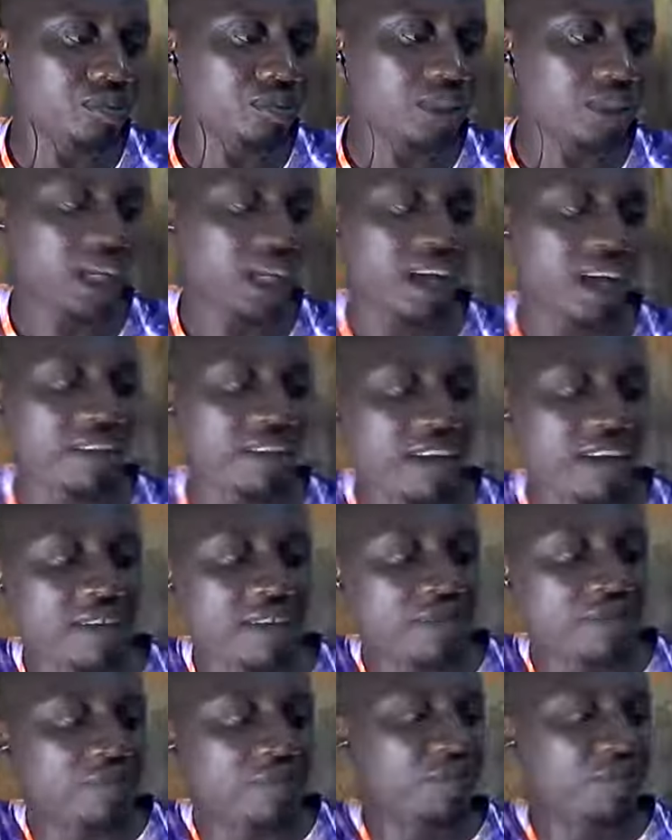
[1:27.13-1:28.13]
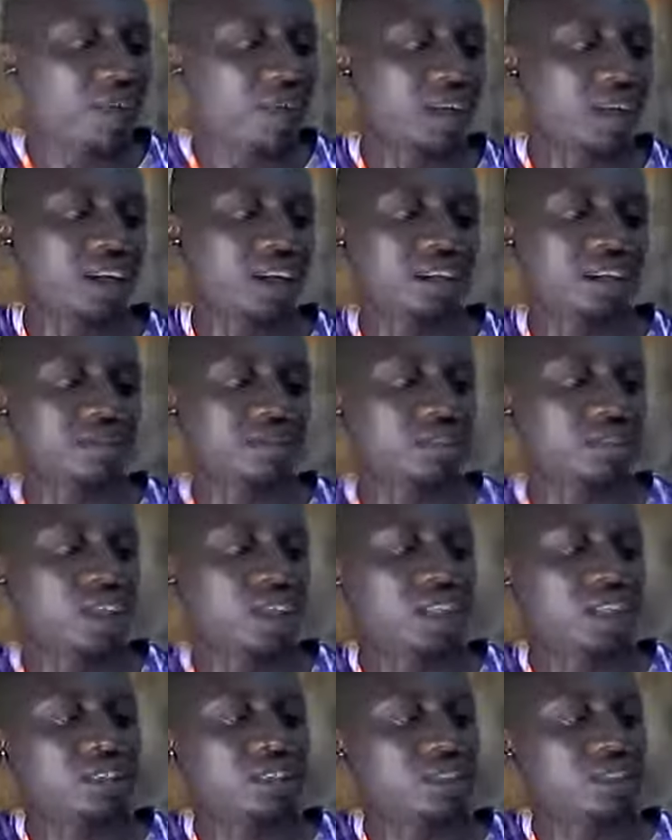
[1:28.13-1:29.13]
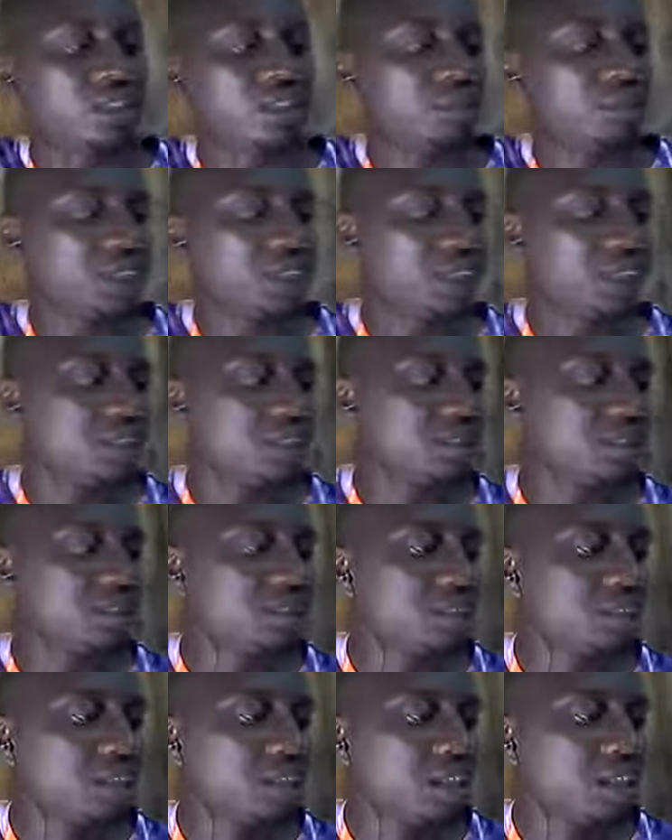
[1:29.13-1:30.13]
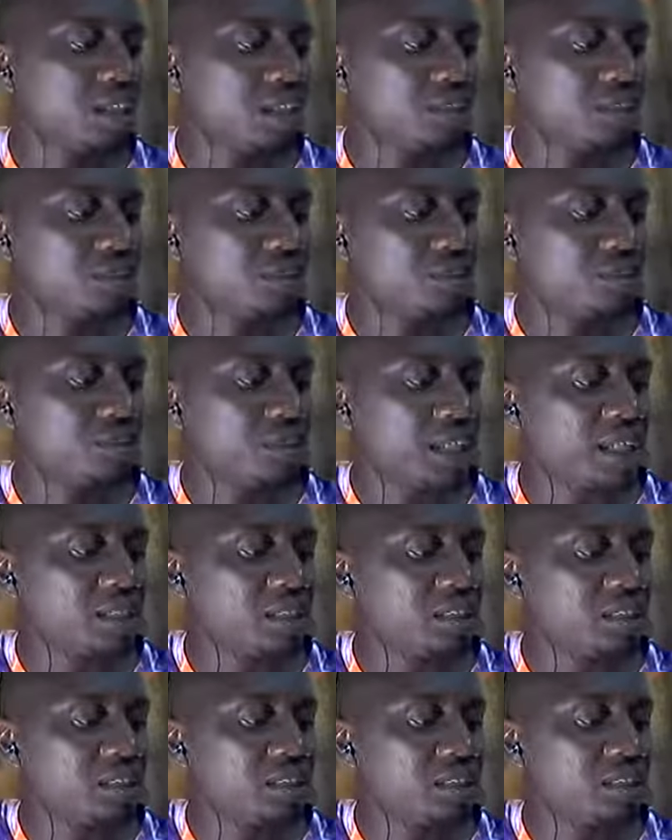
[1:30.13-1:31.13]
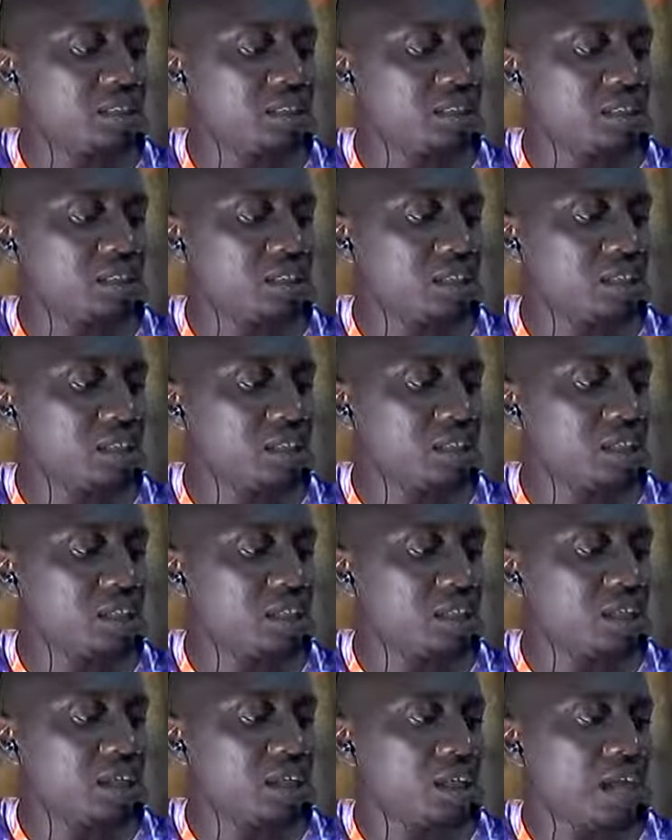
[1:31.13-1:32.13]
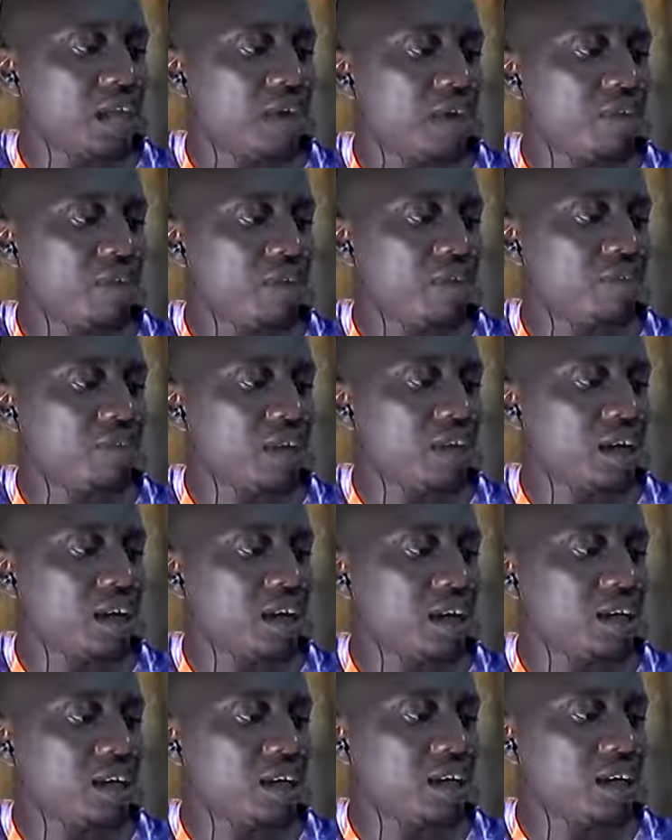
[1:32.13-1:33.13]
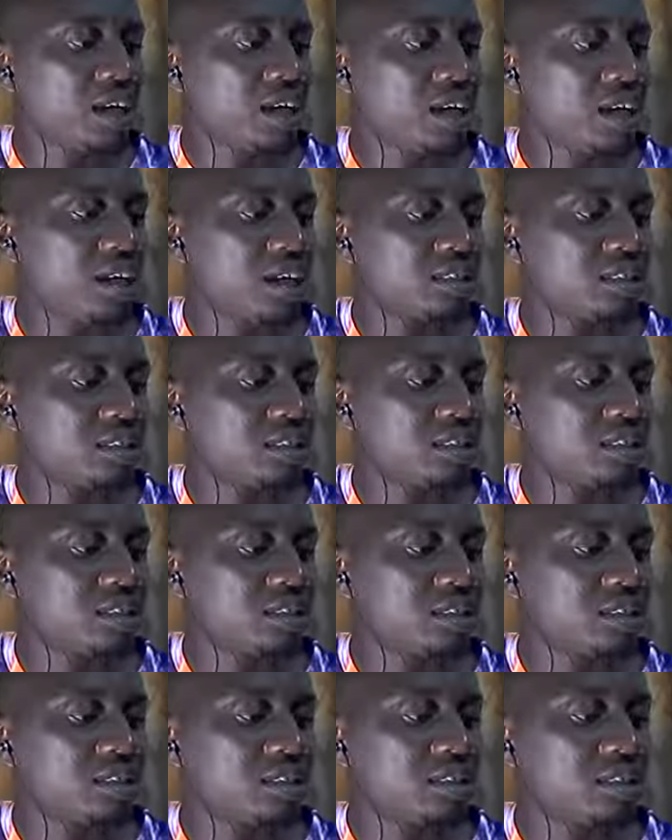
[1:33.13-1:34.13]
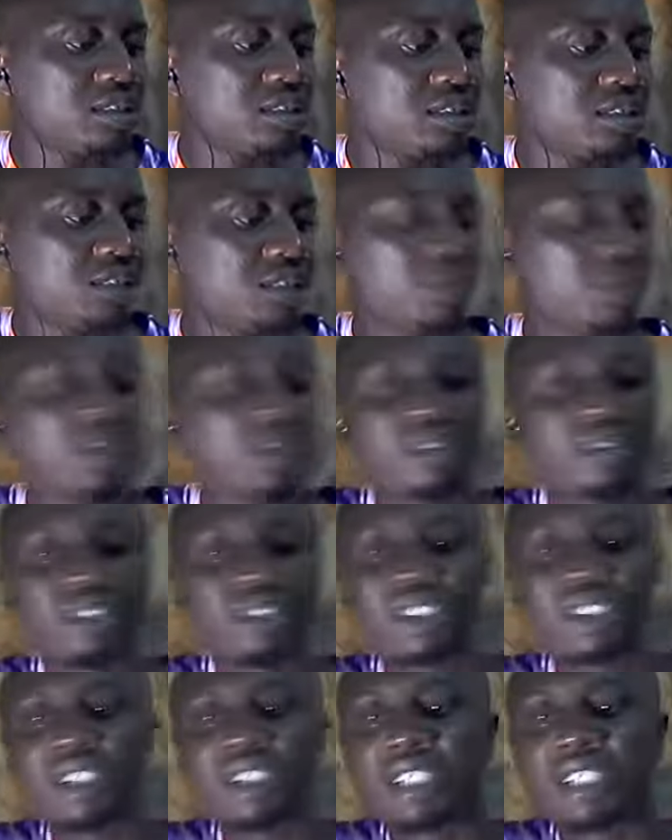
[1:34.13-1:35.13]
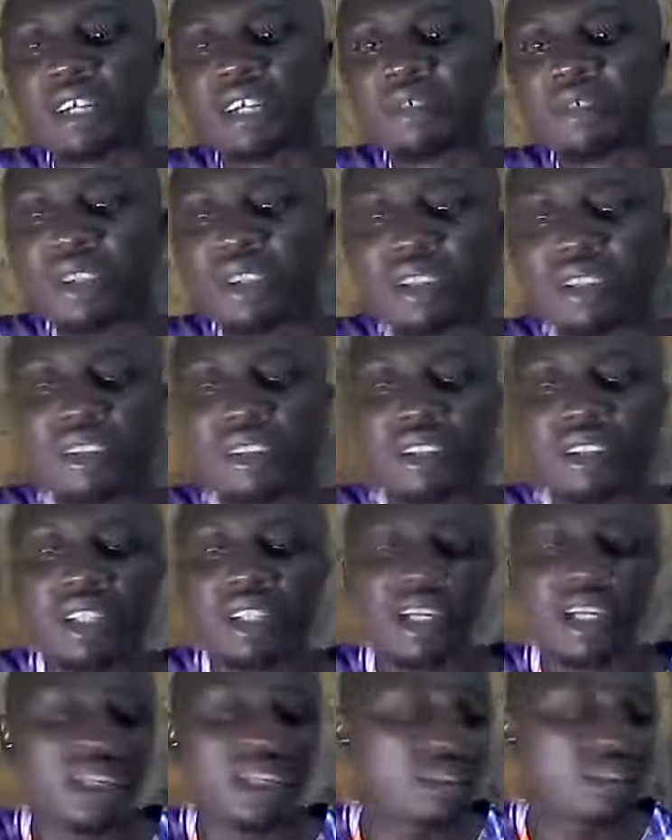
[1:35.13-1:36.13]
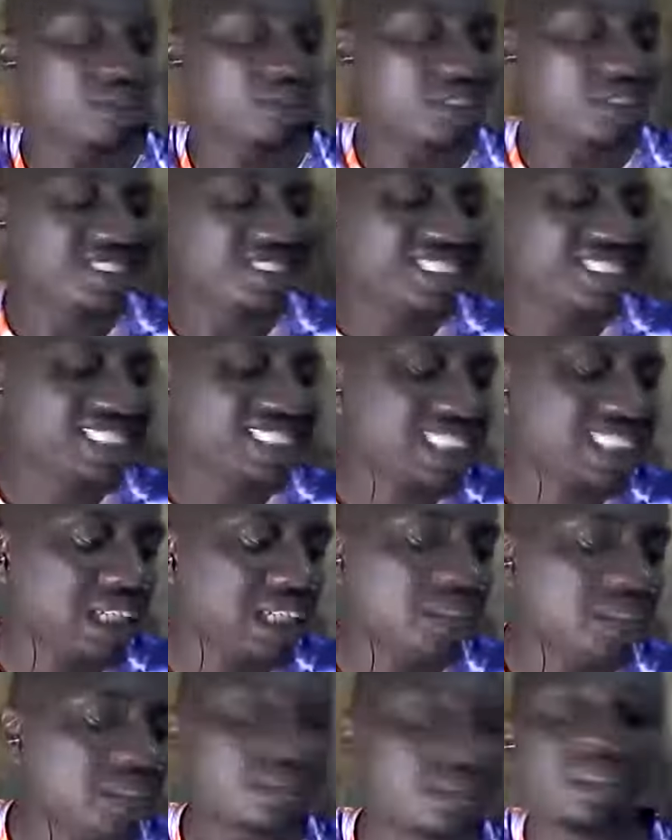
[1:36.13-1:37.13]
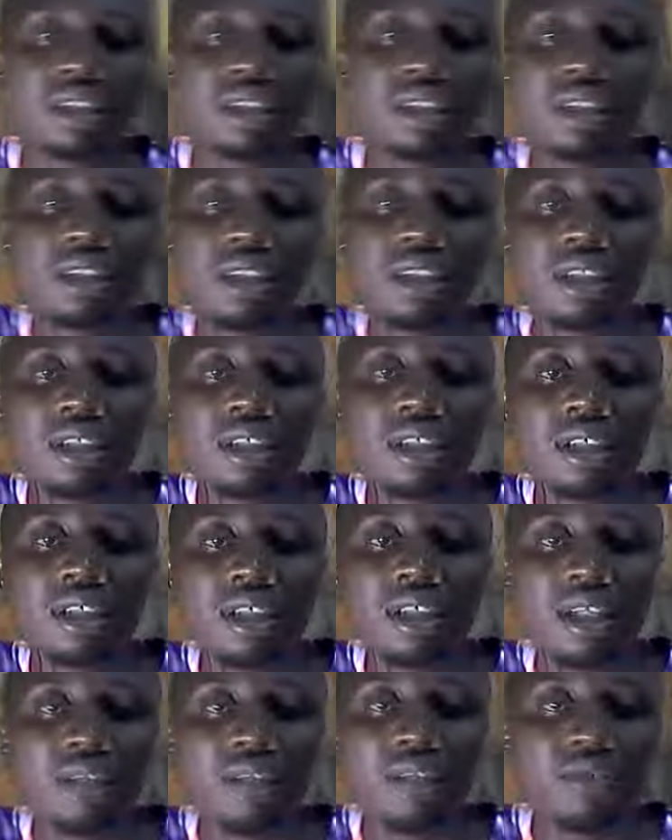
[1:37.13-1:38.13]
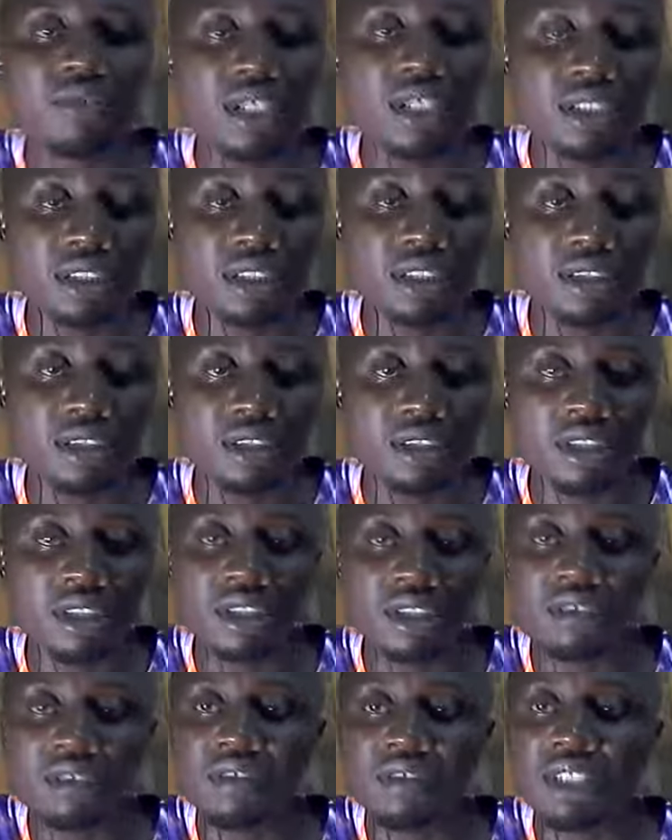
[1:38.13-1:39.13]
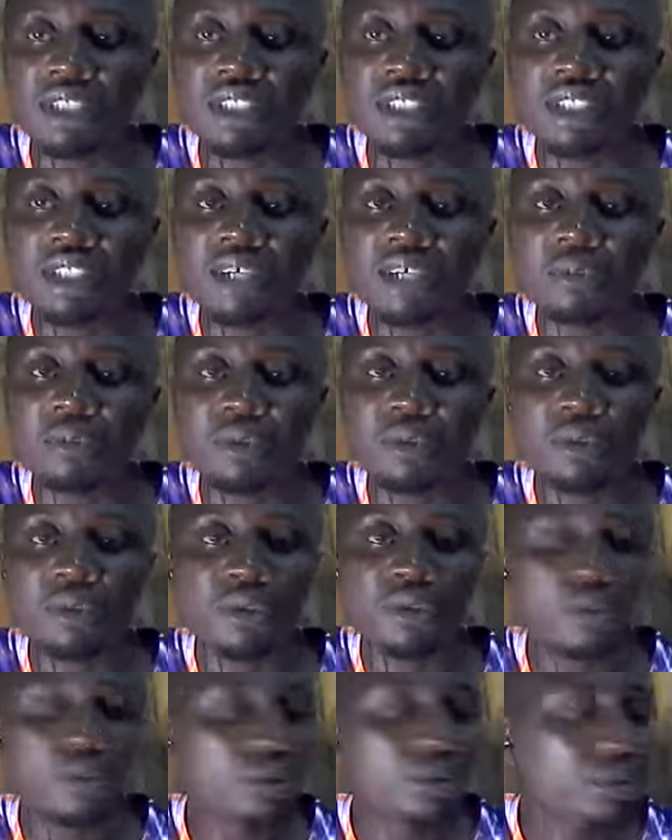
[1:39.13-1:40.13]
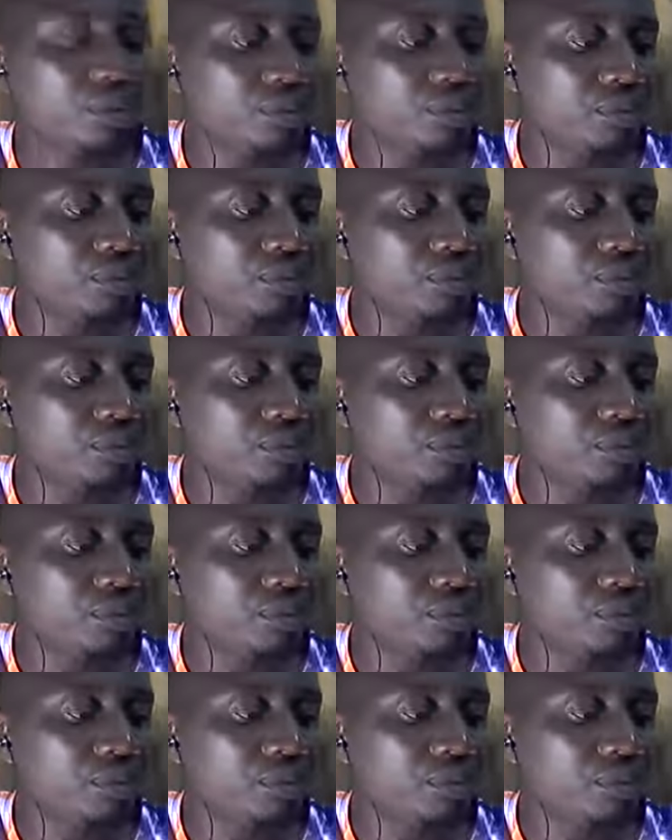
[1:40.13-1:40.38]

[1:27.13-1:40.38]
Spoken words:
I've done some things to make it easy. However, some of those things I've done are not yet ready. For example,